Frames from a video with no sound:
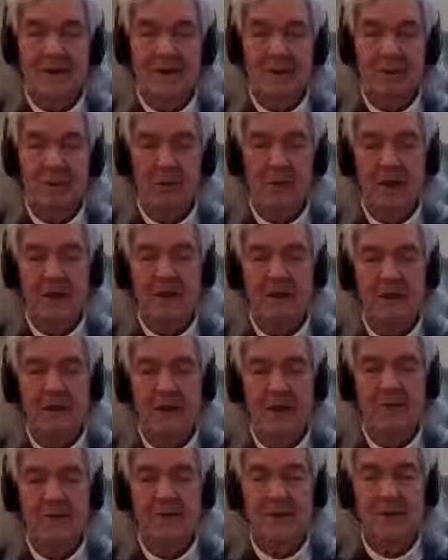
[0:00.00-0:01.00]
That when I
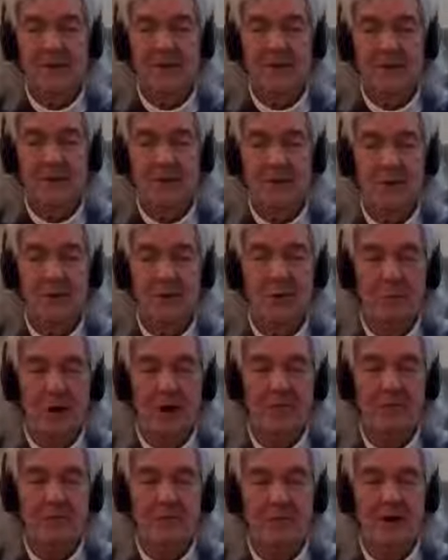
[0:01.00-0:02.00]
state this to
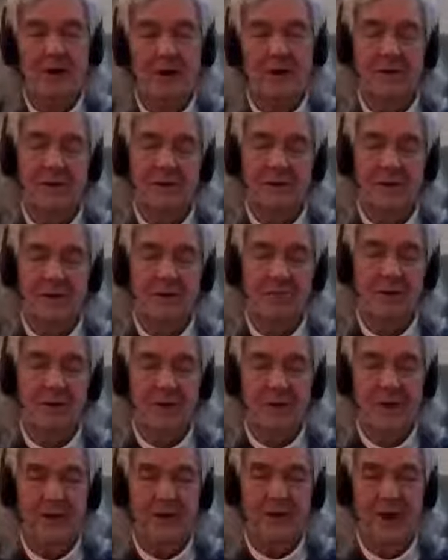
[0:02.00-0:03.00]
whomever because
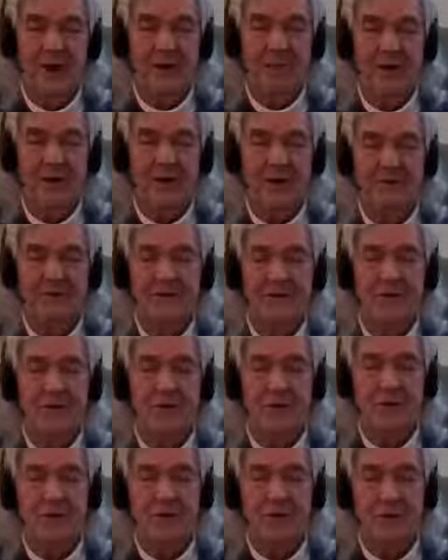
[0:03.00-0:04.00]
everything I believe is
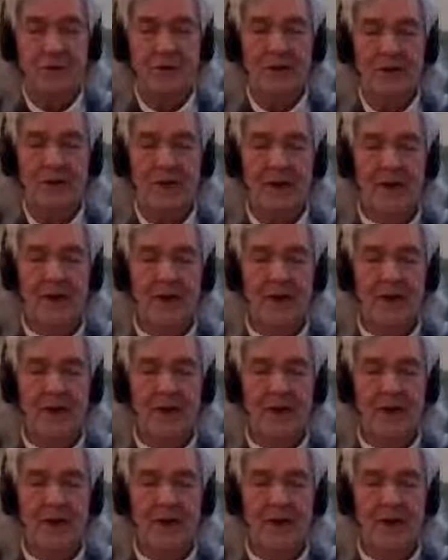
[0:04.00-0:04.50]
negotiable,